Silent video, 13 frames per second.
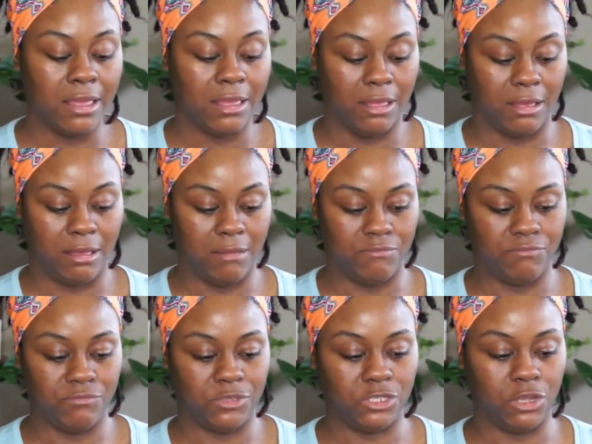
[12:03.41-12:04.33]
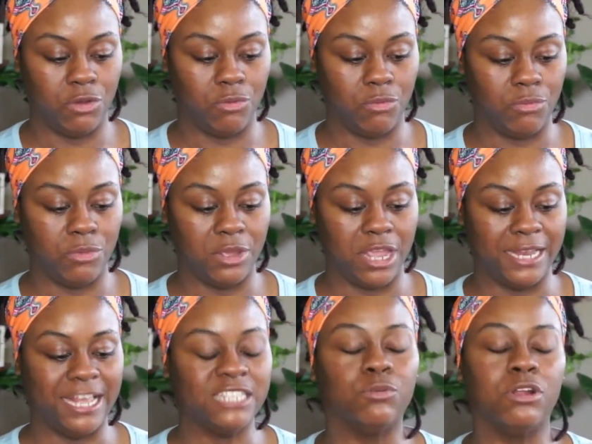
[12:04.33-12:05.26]
And
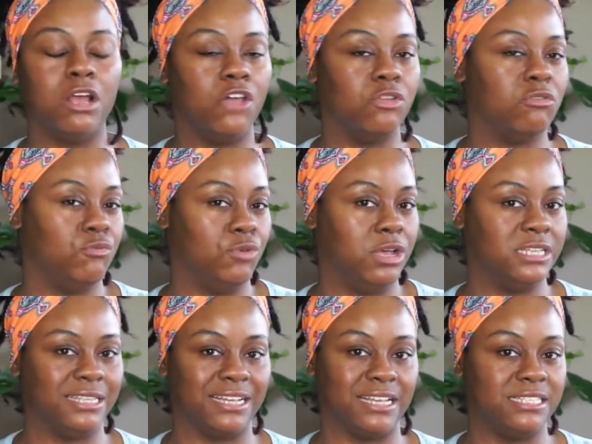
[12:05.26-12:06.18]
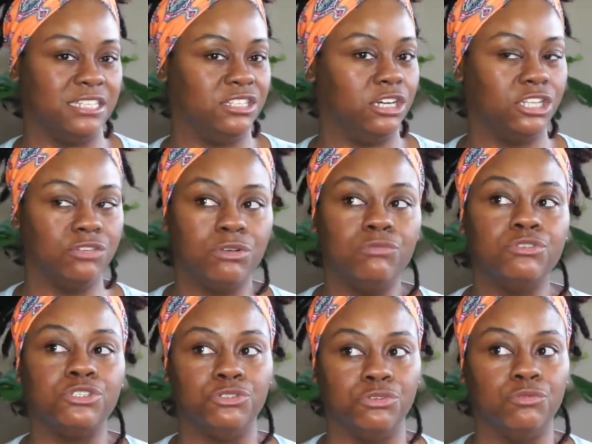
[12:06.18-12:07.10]
that's where the other one was. Like I said, the other one was
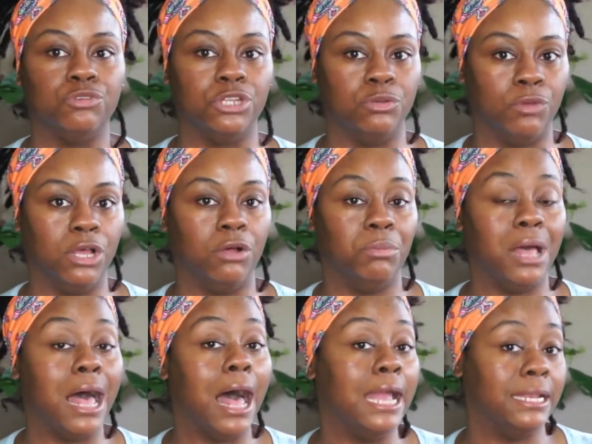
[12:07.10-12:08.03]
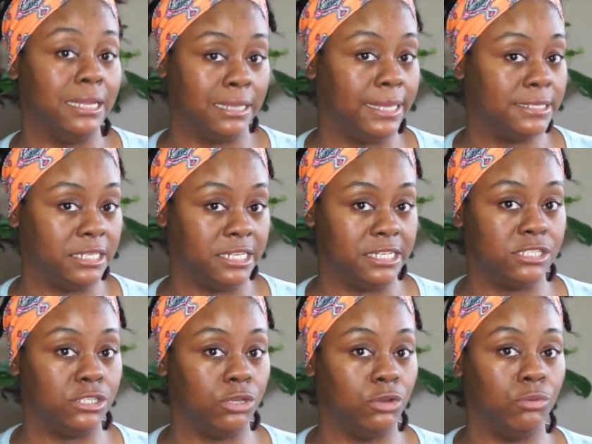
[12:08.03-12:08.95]
doing really well, but I neglected it,
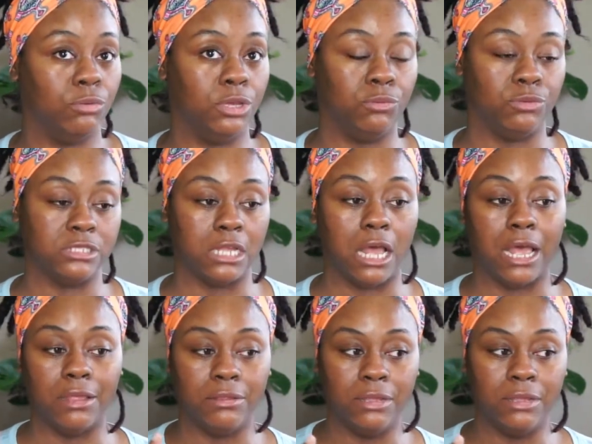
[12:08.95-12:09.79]
so it was not